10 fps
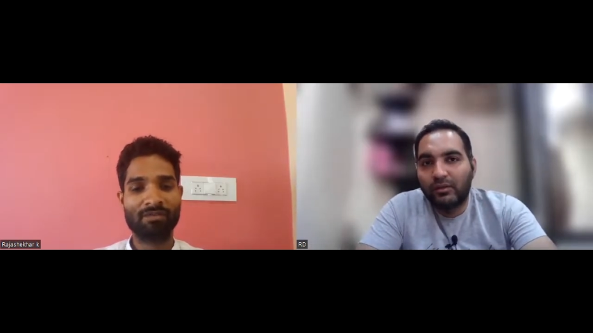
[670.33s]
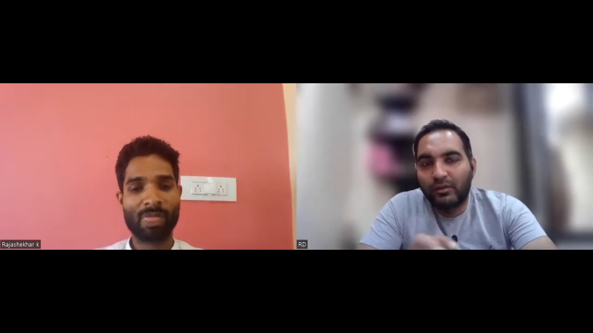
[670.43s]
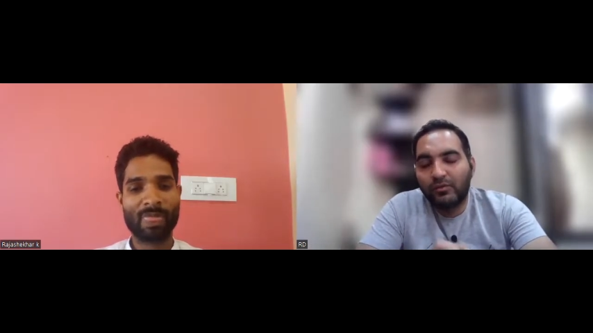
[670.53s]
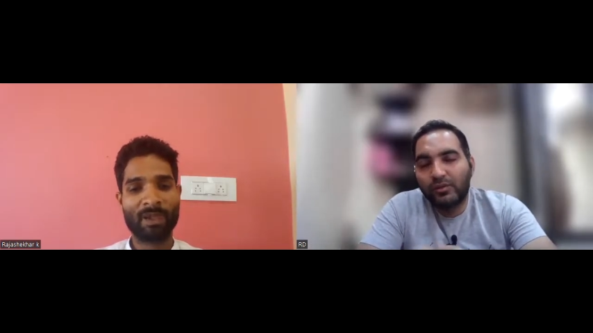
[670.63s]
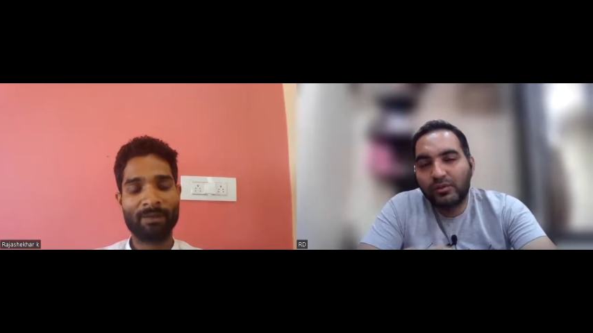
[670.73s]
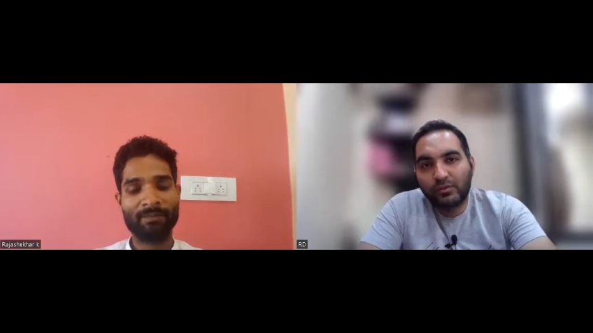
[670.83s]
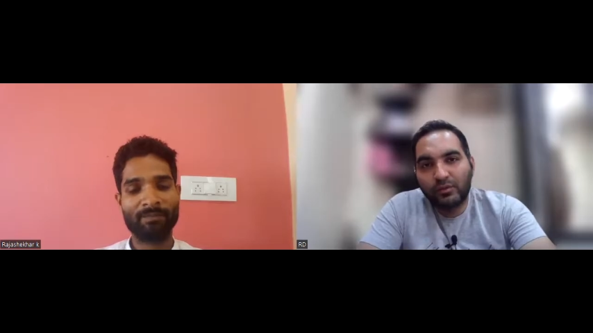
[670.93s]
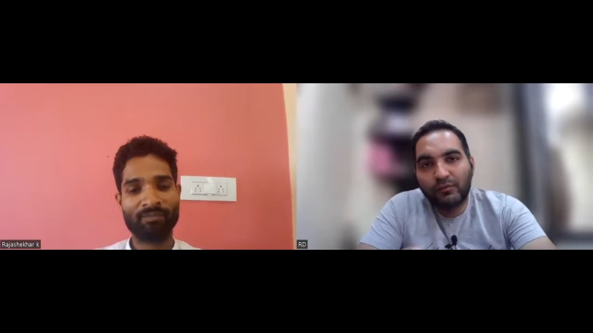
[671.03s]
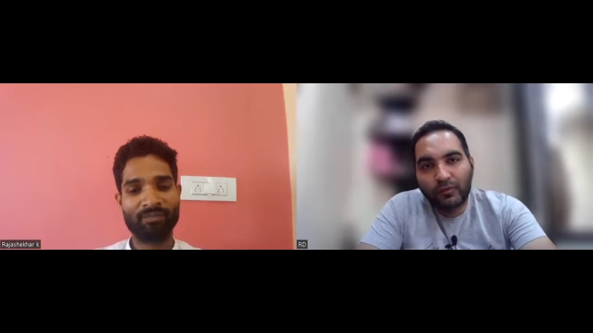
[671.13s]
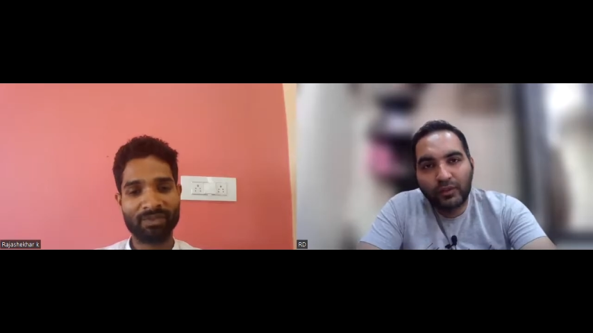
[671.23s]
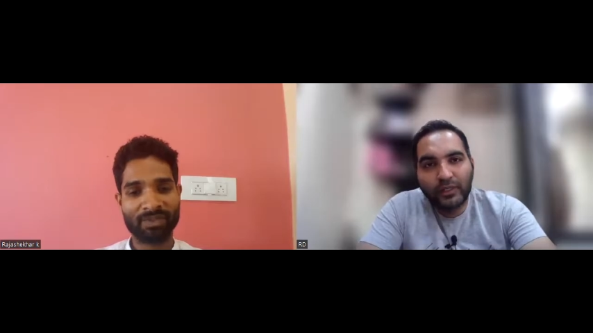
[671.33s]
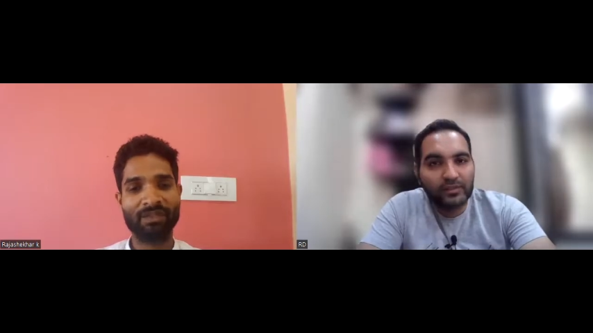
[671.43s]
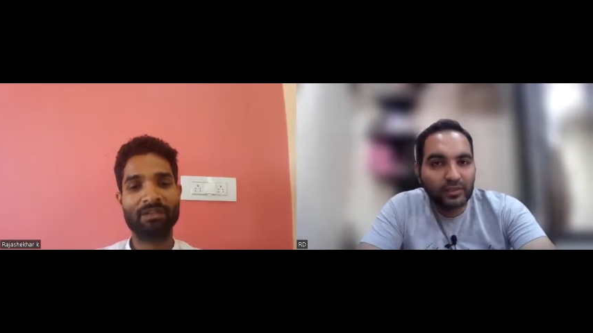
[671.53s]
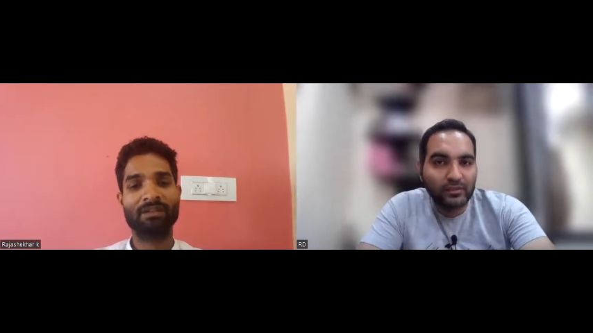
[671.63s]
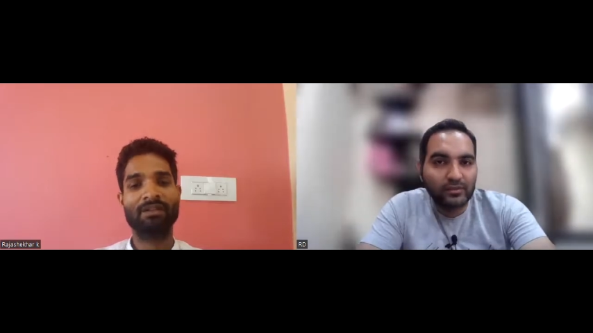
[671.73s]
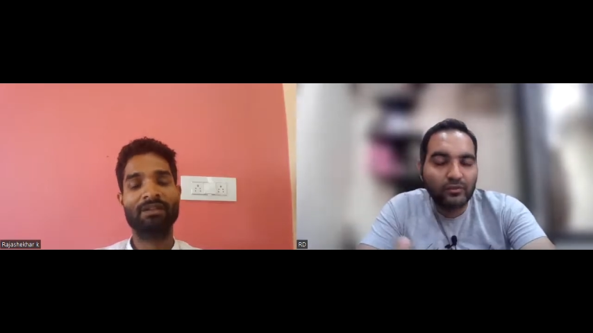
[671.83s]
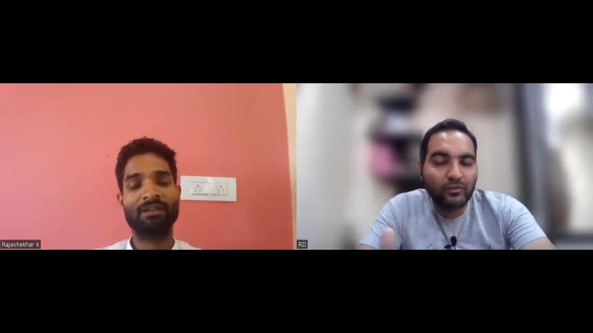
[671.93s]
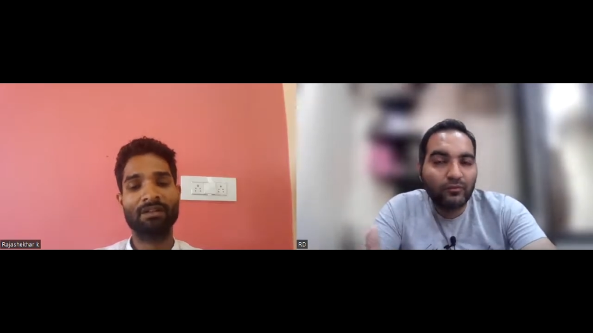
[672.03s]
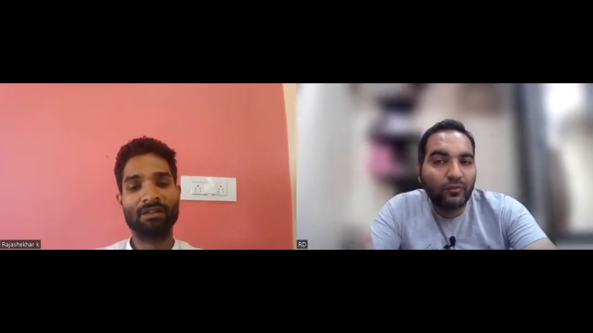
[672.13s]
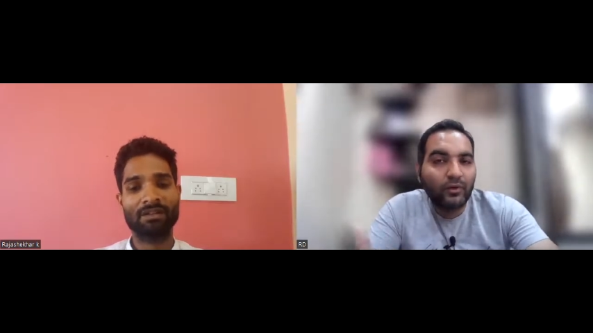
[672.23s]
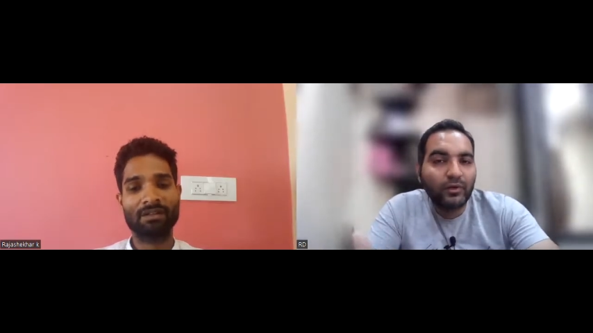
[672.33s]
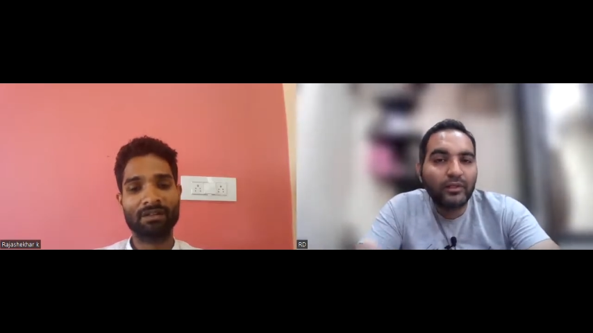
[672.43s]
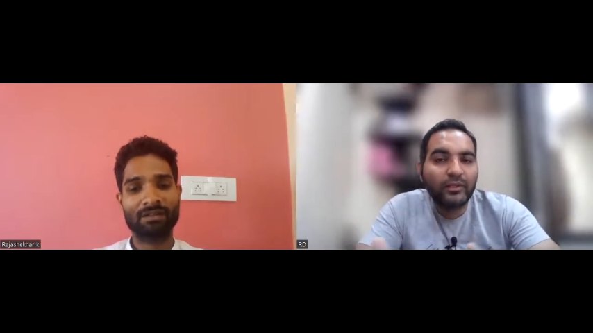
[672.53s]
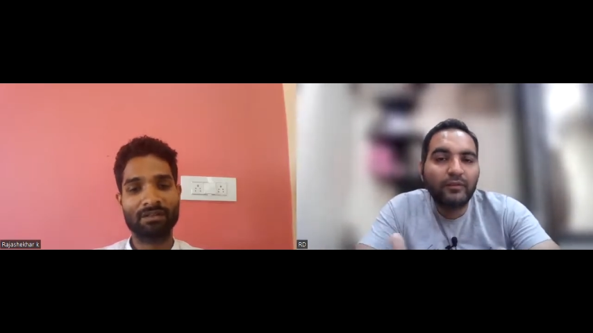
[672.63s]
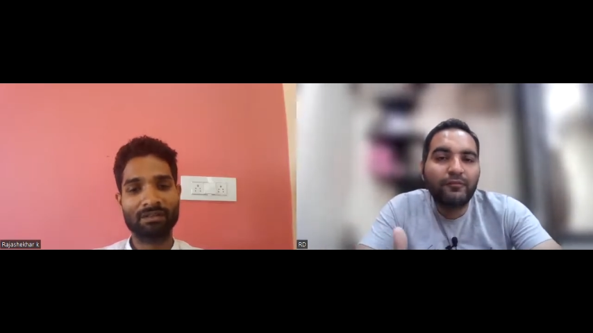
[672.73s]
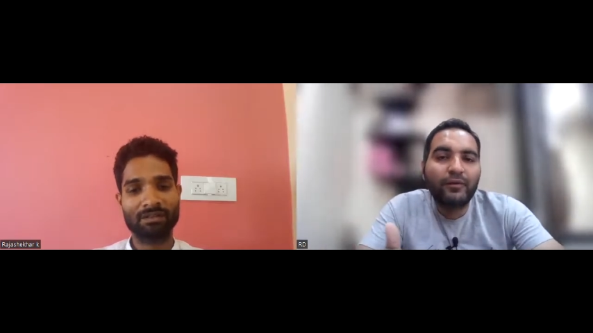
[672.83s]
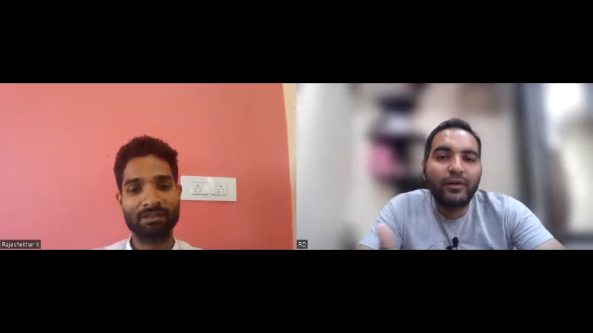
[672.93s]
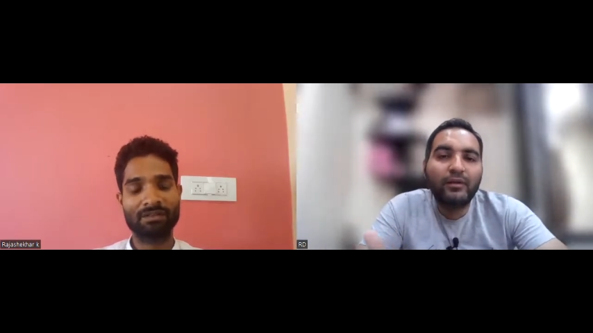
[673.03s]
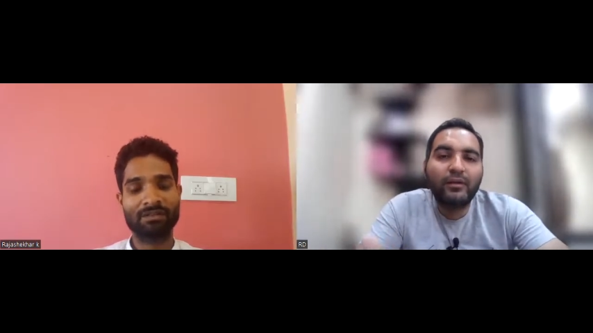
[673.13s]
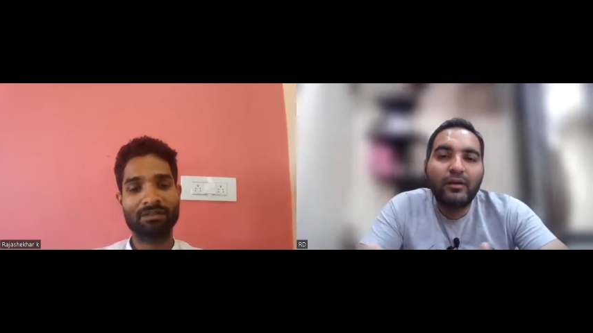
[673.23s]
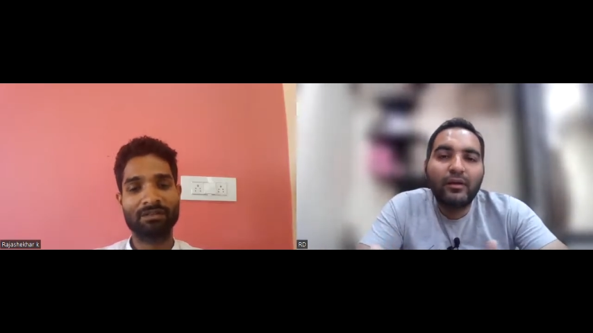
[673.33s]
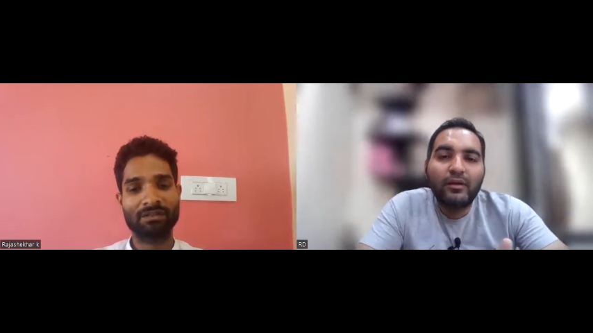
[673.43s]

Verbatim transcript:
Speaker 1: user story for testing. So, what are the different